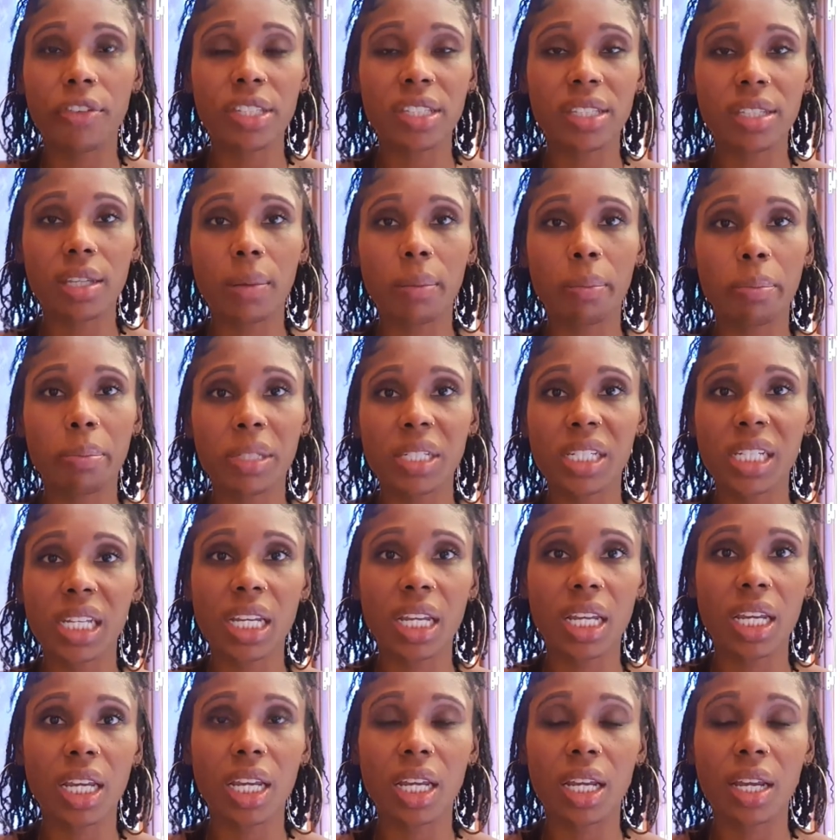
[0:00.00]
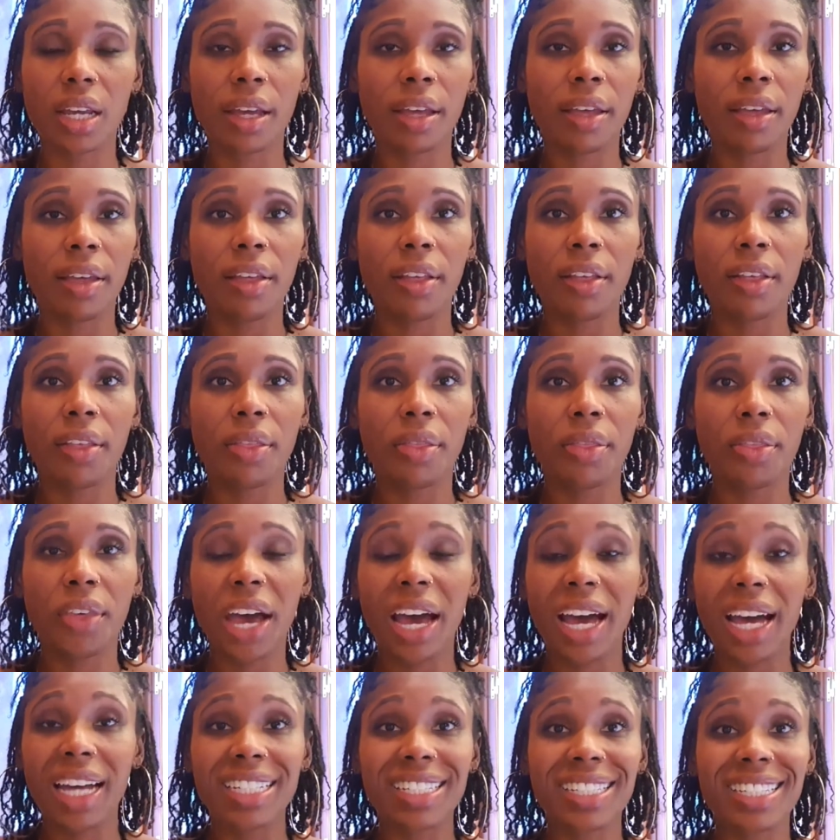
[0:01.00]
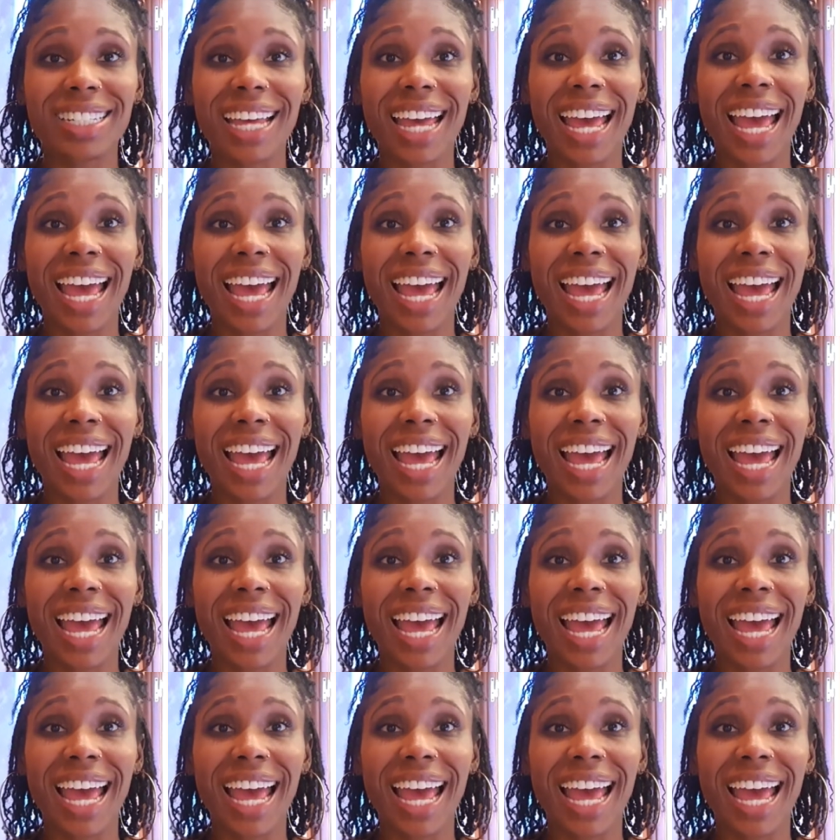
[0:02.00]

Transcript: somebody that